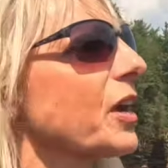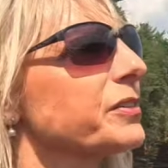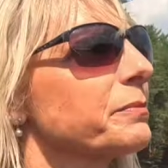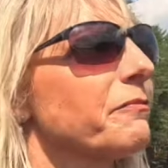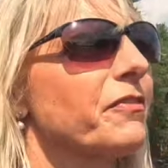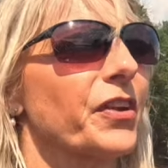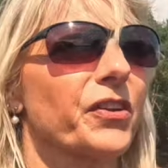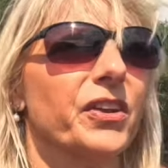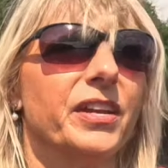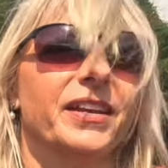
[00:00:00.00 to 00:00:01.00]
saw some
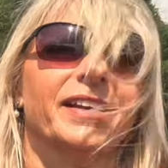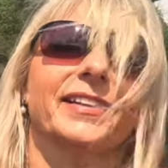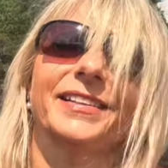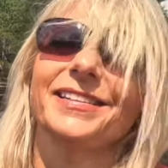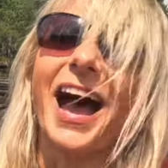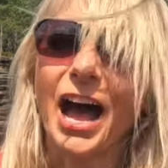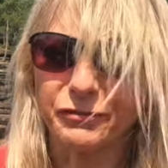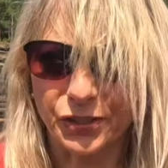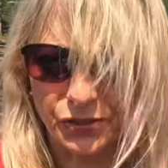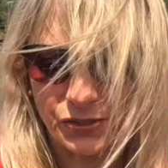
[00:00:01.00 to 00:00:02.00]
very
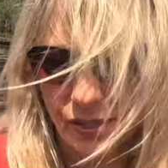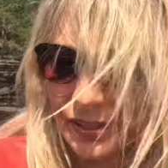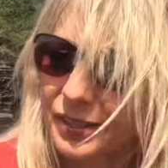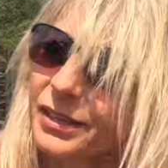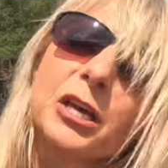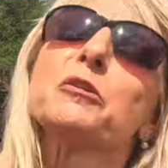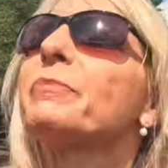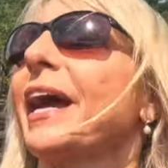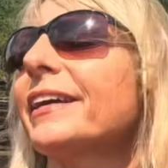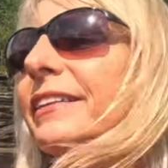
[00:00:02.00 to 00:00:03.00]
novice
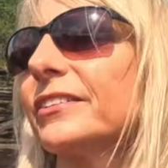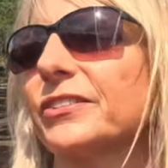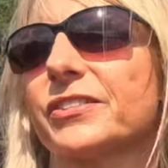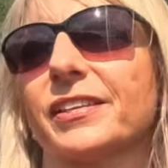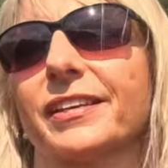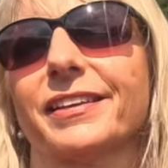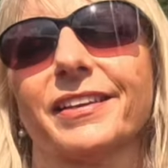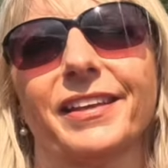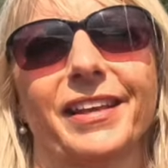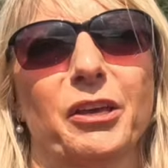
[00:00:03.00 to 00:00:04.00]
paddlers
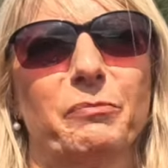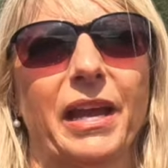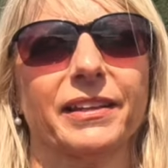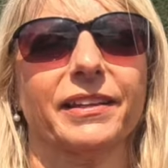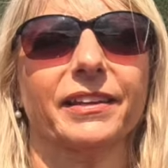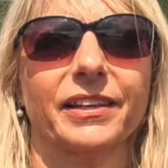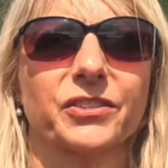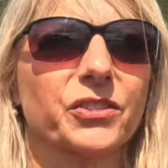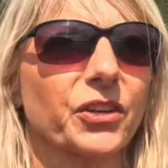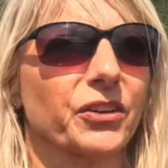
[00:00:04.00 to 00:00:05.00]
paddling
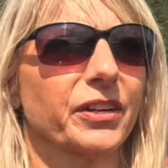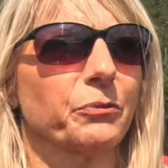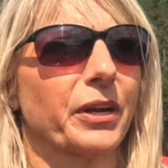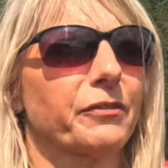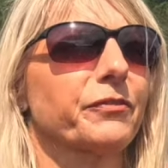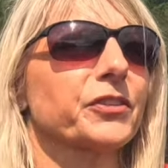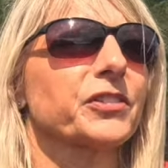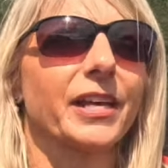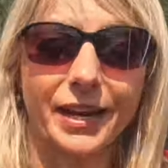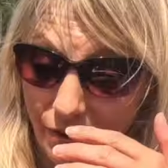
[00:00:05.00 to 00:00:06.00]
against the current when I
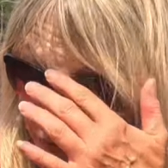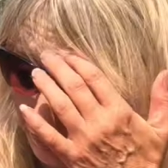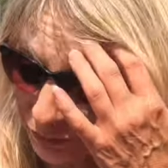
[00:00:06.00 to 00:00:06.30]
first set out.